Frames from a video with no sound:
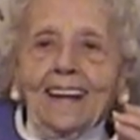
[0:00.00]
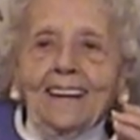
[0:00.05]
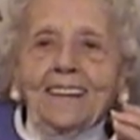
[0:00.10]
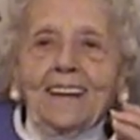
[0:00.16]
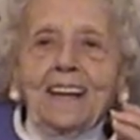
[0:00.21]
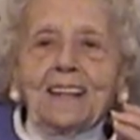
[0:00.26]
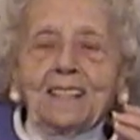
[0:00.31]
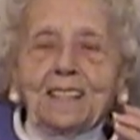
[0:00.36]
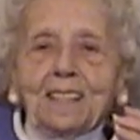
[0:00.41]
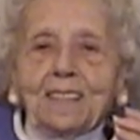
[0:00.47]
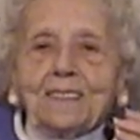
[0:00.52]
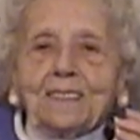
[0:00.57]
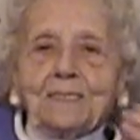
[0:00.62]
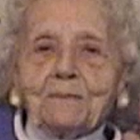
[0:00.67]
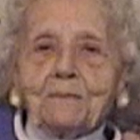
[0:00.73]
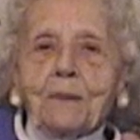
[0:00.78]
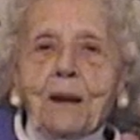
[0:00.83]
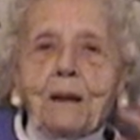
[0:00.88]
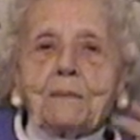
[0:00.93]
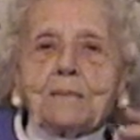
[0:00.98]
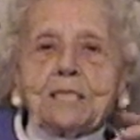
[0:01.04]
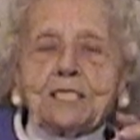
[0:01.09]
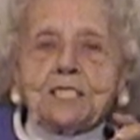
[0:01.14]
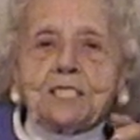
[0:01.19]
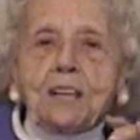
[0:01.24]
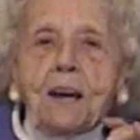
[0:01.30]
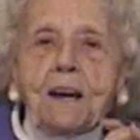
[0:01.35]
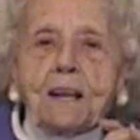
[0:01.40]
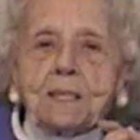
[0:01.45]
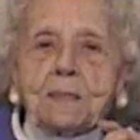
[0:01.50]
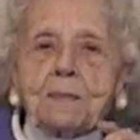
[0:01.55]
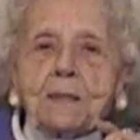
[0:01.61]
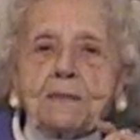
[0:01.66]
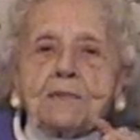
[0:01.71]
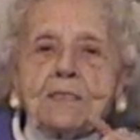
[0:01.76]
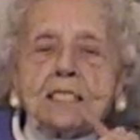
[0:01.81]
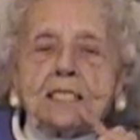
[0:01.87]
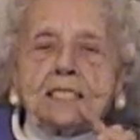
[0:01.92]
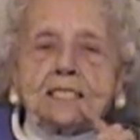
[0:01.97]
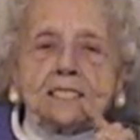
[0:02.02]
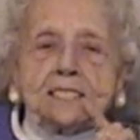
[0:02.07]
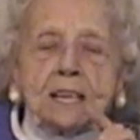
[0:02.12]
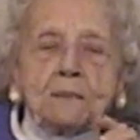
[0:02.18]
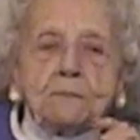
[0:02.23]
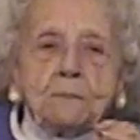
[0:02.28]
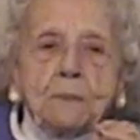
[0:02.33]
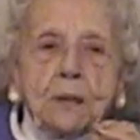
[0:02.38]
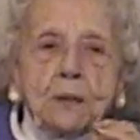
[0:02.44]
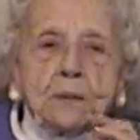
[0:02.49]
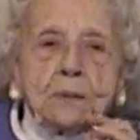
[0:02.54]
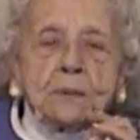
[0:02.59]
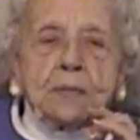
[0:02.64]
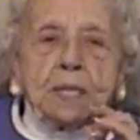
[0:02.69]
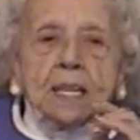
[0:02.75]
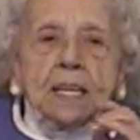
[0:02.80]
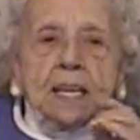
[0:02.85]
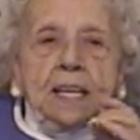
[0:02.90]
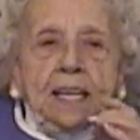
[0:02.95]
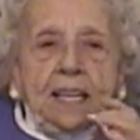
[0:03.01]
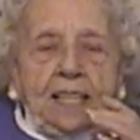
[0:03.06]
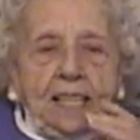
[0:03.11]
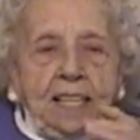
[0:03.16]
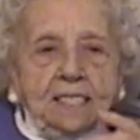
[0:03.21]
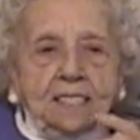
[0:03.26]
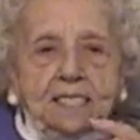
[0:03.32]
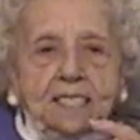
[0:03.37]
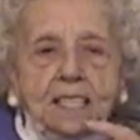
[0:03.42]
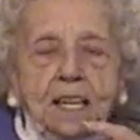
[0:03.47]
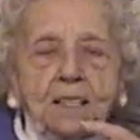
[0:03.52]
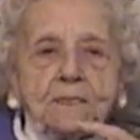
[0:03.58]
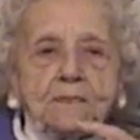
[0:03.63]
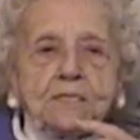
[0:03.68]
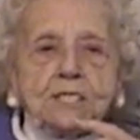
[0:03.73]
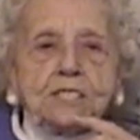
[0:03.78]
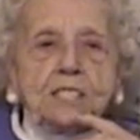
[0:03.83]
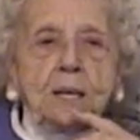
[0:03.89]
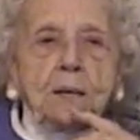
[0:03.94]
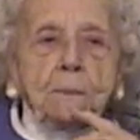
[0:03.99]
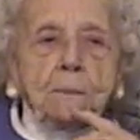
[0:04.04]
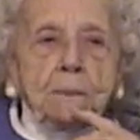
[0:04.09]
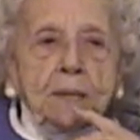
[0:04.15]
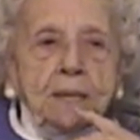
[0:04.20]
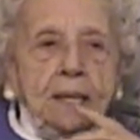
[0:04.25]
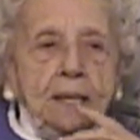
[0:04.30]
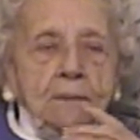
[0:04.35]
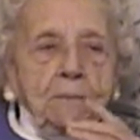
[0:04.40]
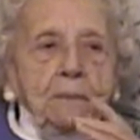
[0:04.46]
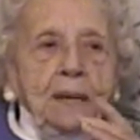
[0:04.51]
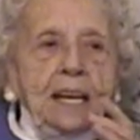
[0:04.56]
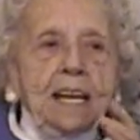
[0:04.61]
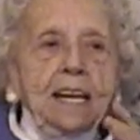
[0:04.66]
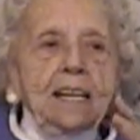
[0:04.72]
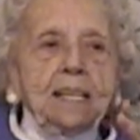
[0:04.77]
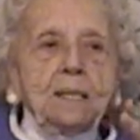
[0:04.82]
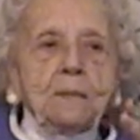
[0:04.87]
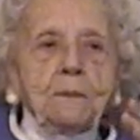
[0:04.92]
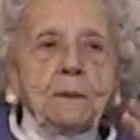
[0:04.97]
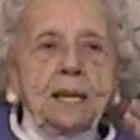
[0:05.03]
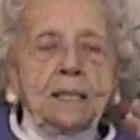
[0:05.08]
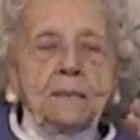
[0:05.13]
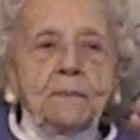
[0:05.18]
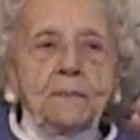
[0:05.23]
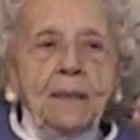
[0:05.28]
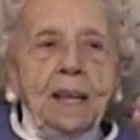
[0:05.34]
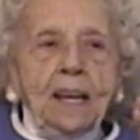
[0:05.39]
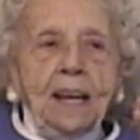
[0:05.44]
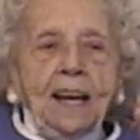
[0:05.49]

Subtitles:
They'd probably shot him if he'd have said boat instead of ship. But anyway,